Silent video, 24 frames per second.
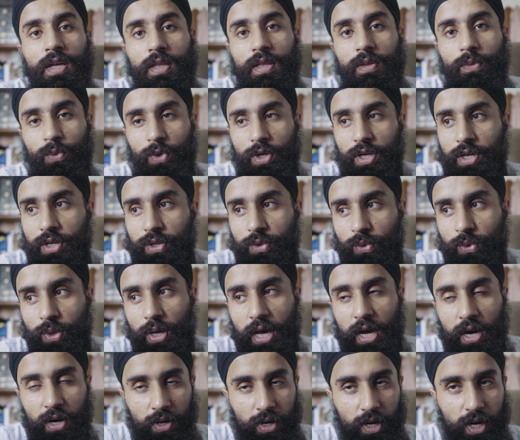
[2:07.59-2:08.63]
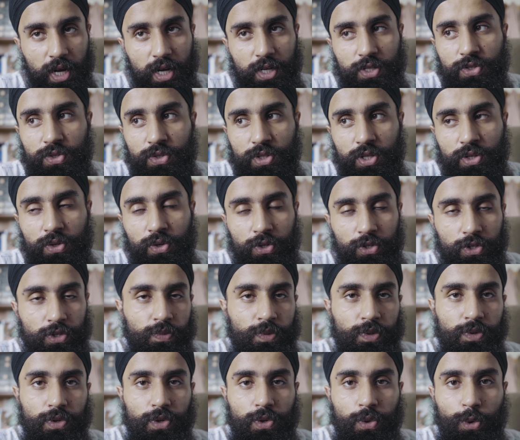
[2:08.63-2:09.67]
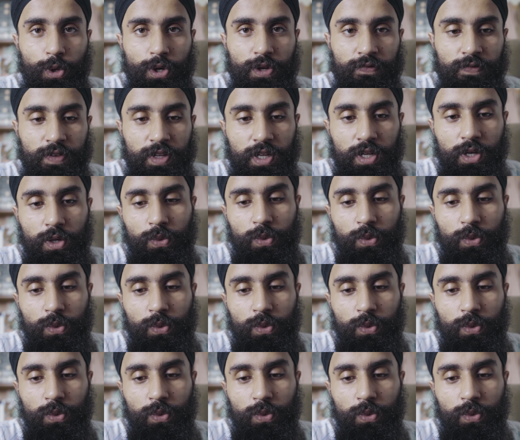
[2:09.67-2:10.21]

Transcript: where you are actually going to be recording video